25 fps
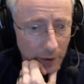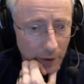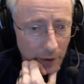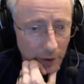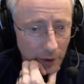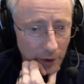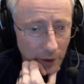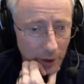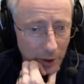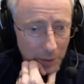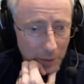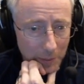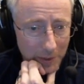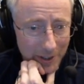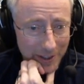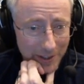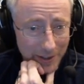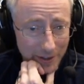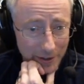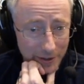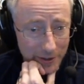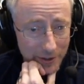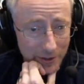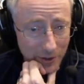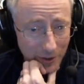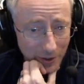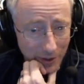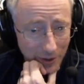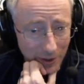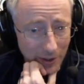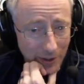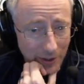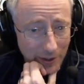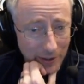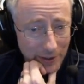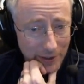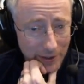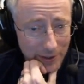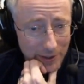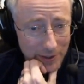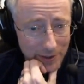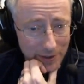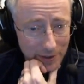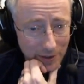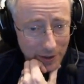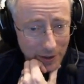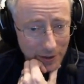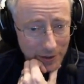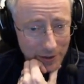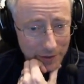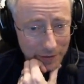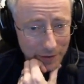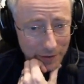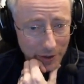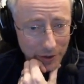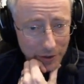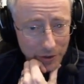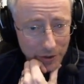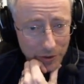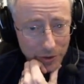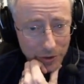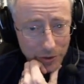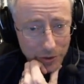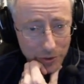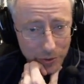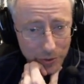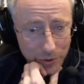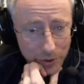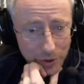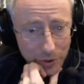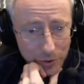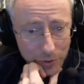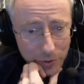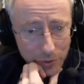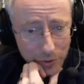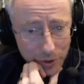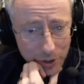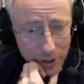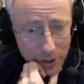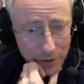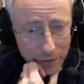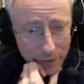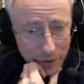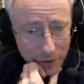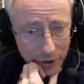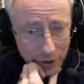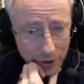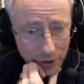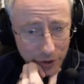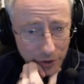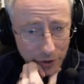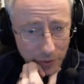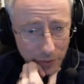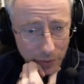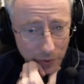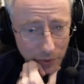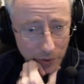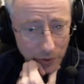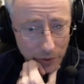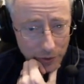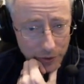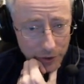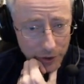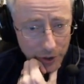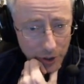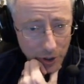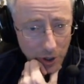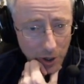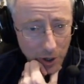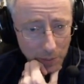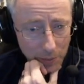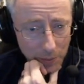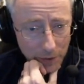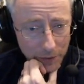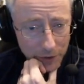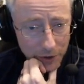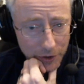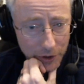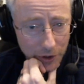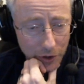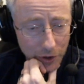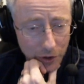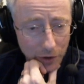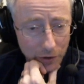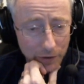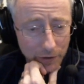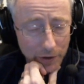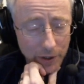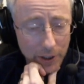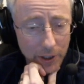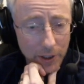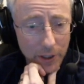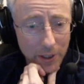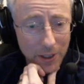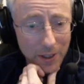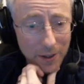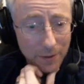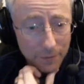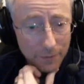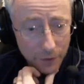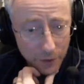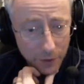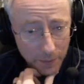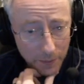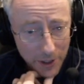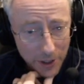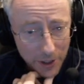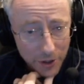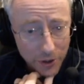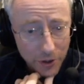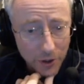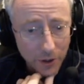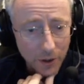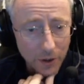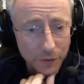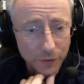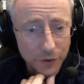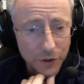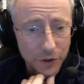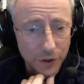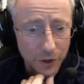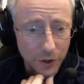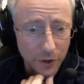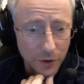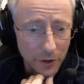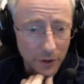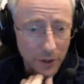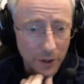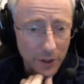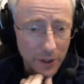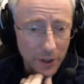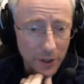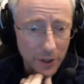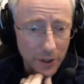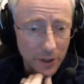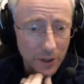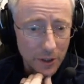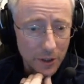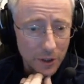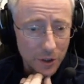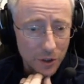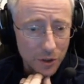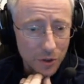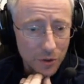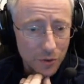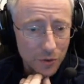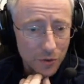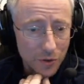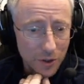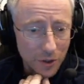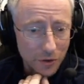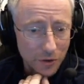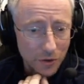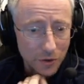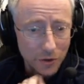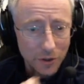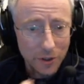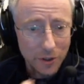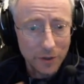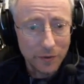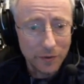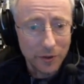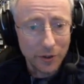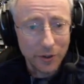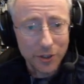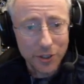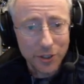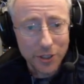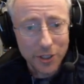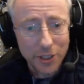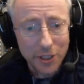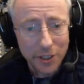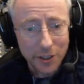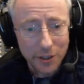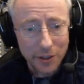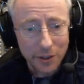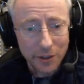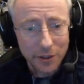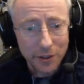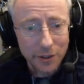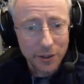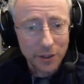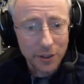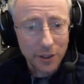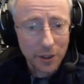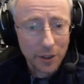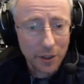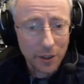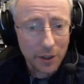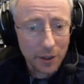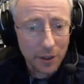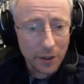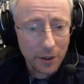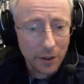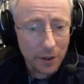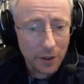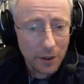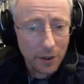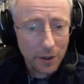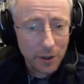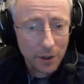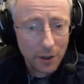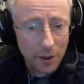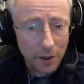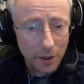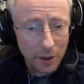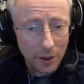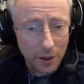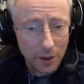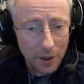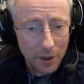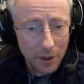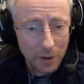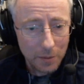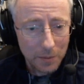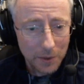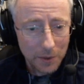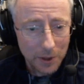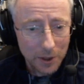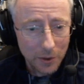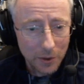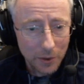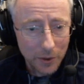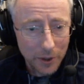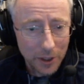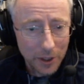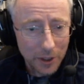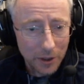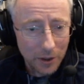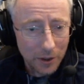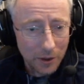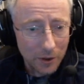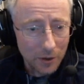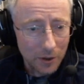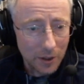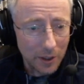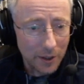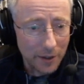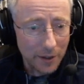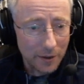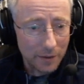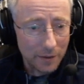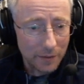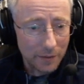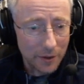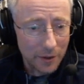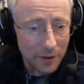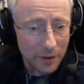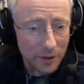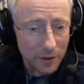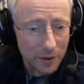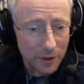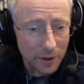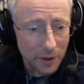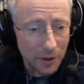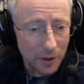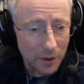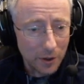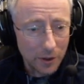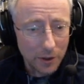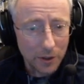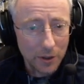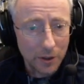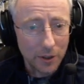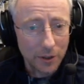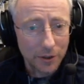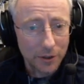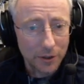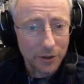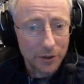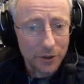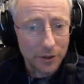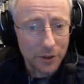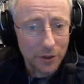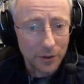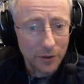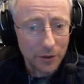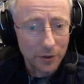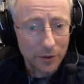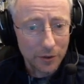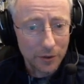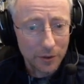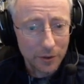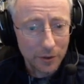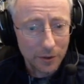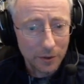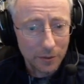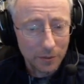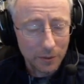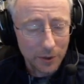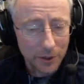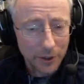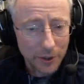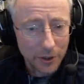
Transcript: And then the Star Alliance is lots of value too. 2 Chief Engineer Walls, a Comm Officer Curvy, an Information Officer Gray, and 2 Sensor Chief Garcias. Cloaking Dongle Light of the Archons. So, really